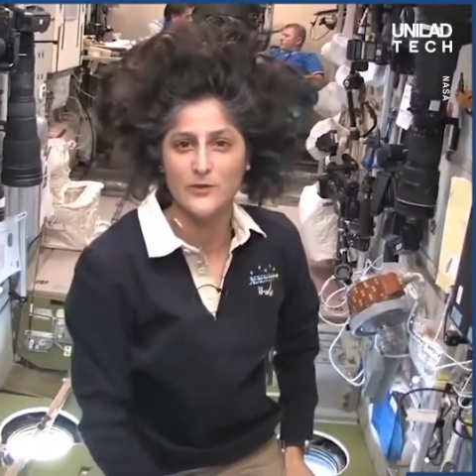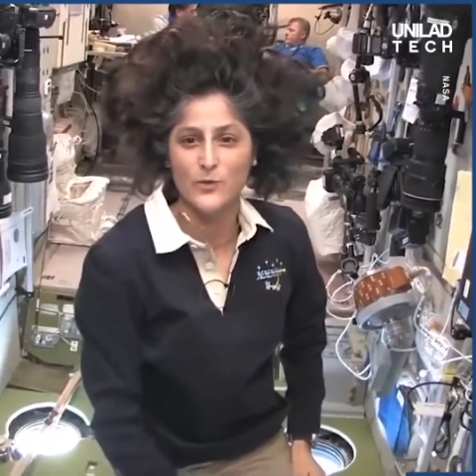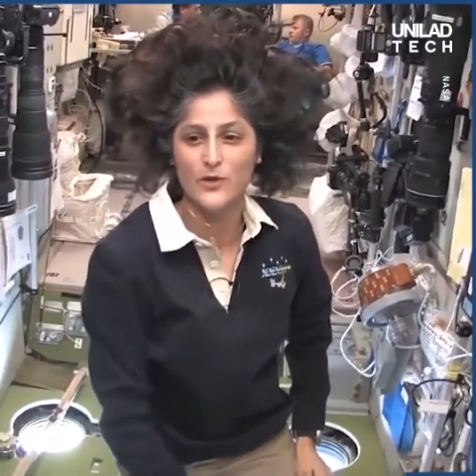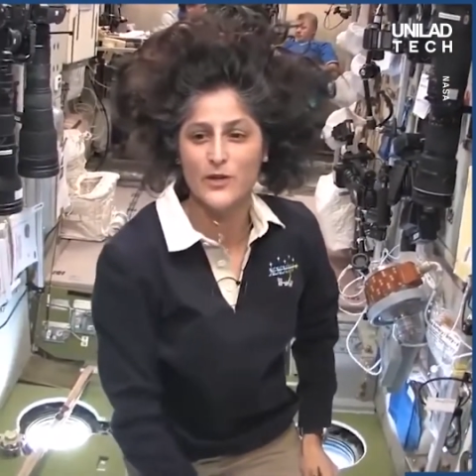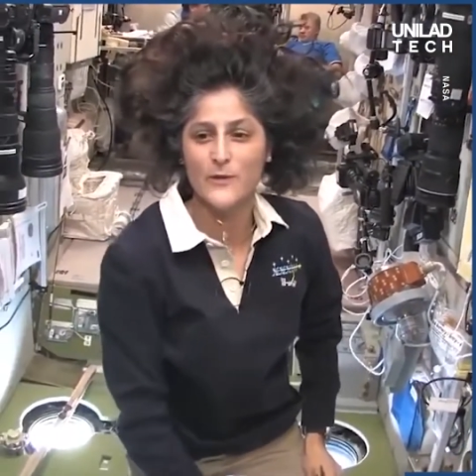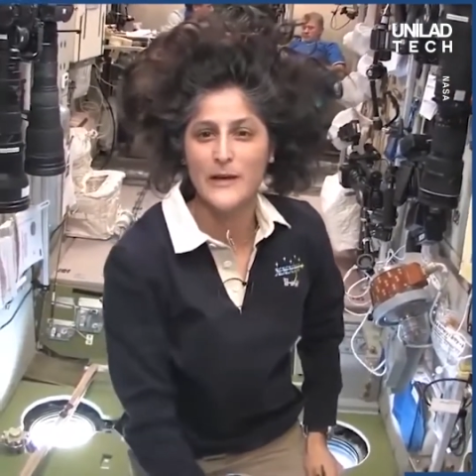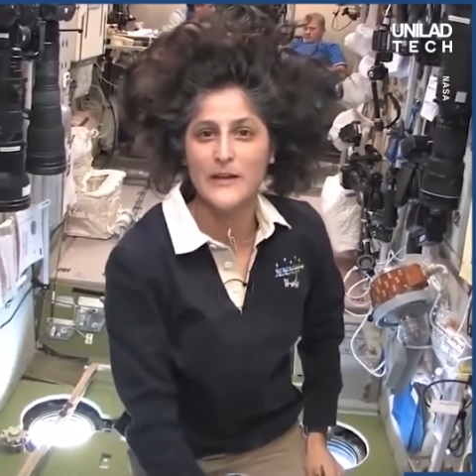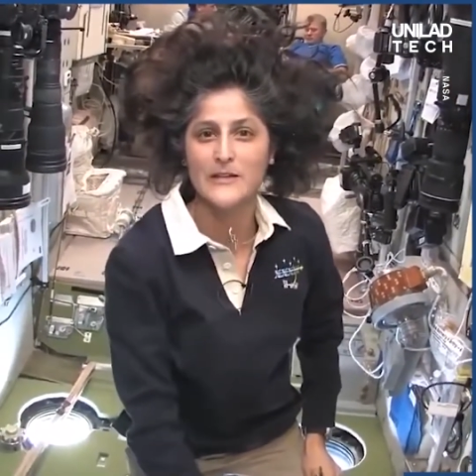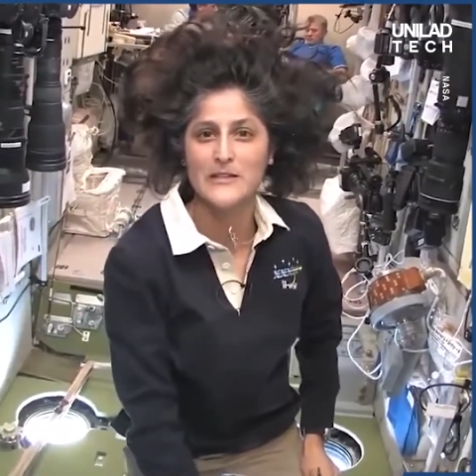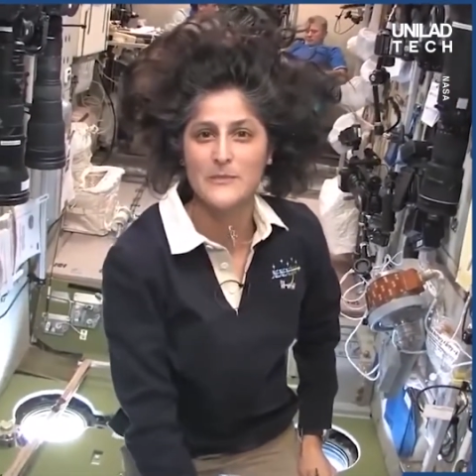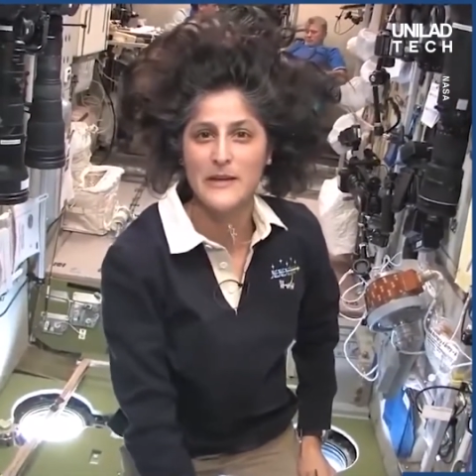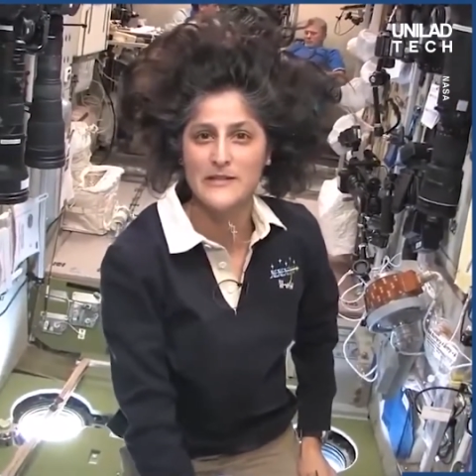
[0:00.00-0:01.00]
to worry about
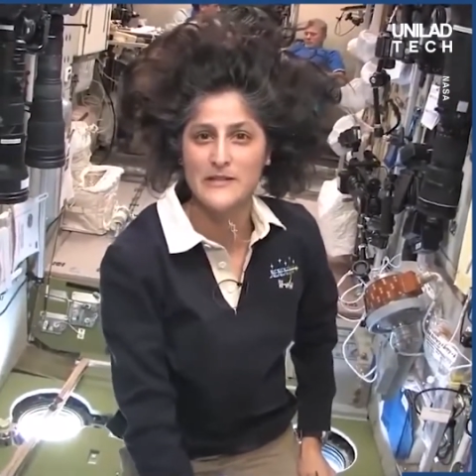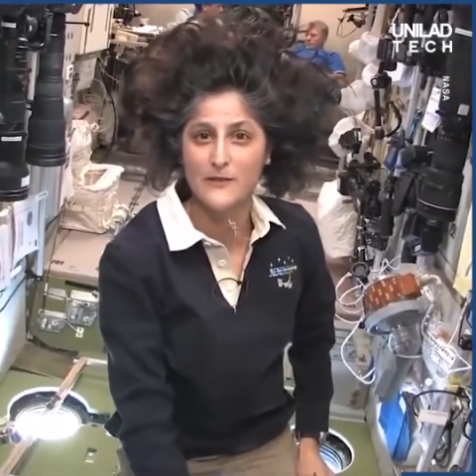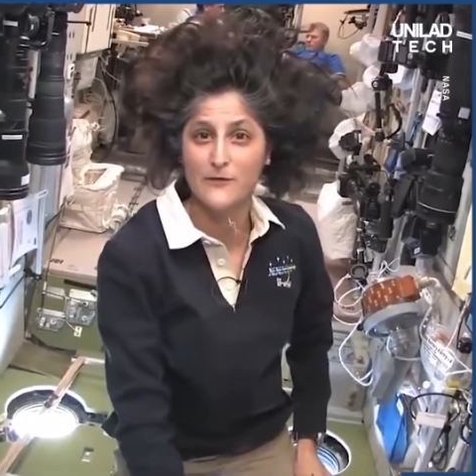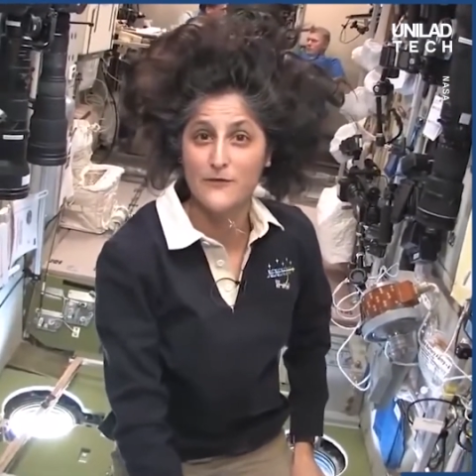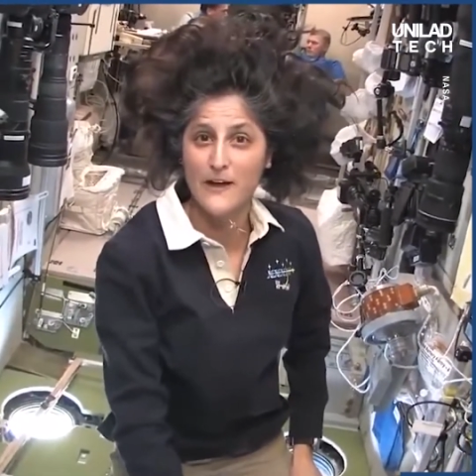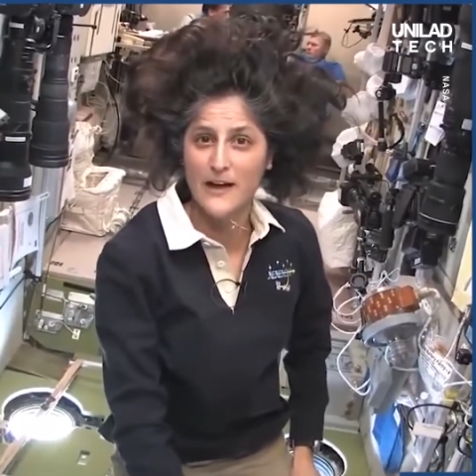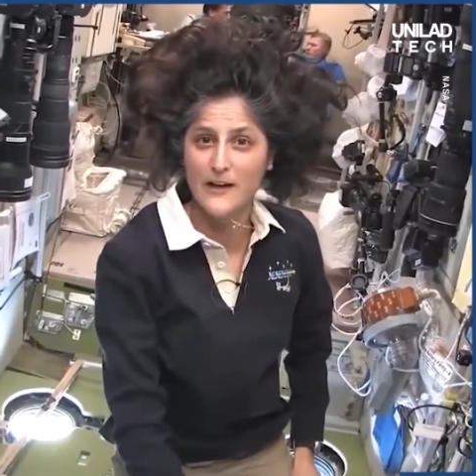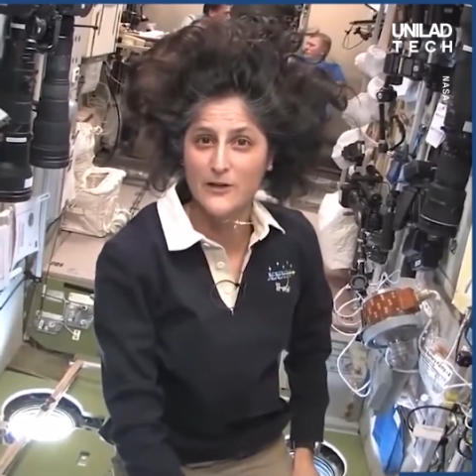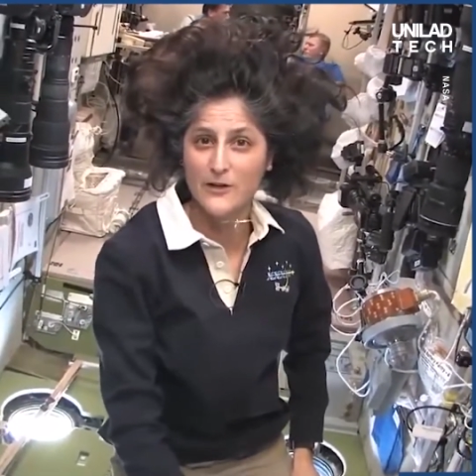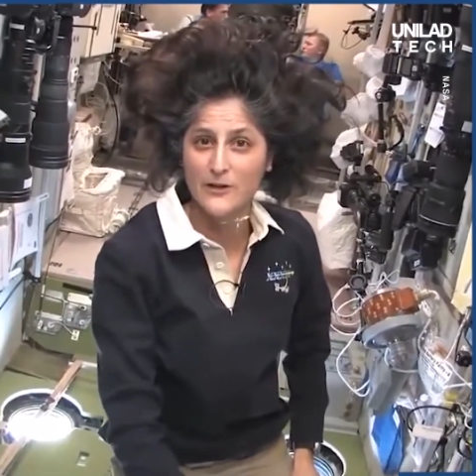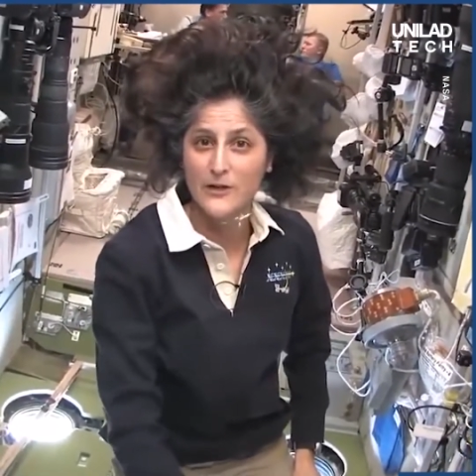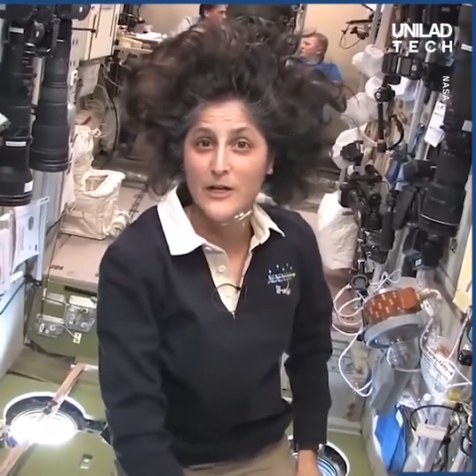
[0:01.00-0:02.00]
in space are
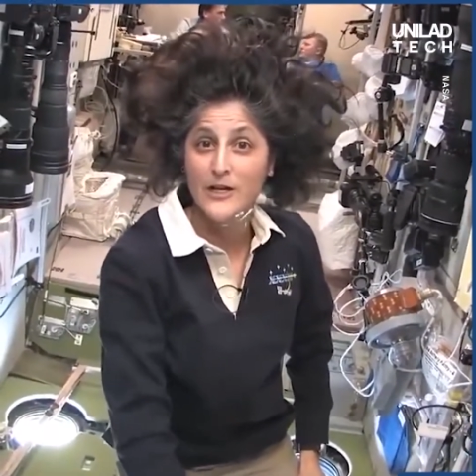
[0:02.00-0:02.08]
fire.